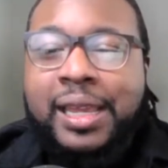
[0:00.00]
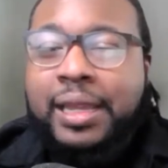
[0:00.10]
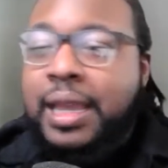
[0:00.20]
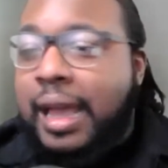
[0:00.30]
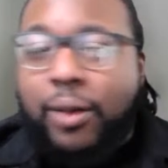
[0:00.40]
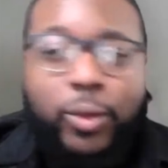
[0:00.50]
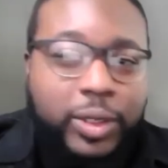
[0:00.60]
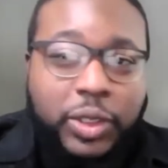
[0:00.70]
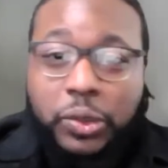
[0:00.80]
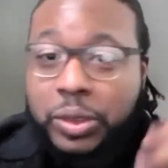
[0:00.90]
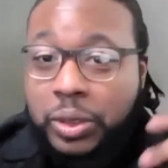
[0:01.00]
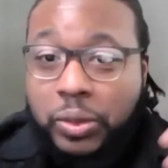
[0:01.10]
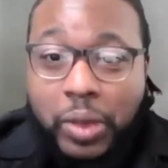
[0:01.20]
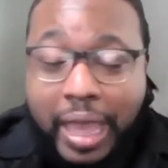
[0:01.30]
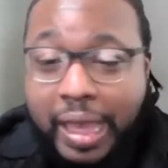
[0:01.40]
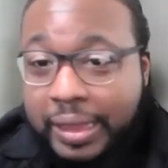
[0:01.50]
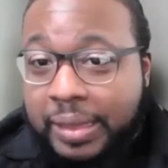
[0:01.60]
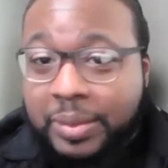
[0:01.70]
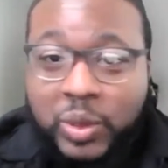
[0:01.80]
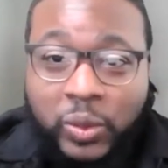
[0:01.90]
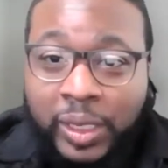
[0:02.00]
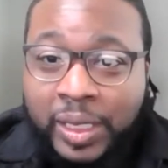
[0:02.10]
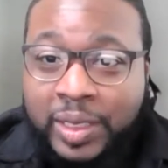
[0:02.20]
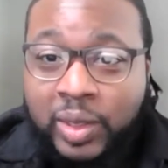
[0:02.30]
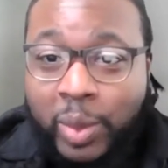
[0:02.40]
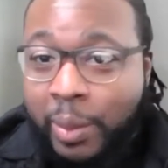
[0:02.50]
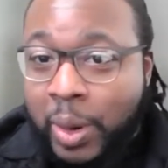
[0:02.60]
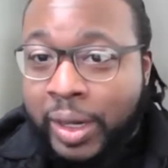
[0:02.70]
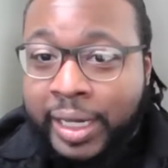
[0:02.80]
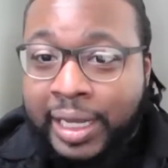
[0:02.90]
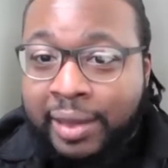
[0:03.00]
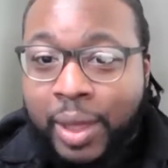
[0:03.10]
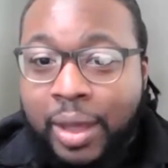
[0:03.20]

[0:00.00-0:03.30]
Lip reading: I want you to add them to a list on my marketing email.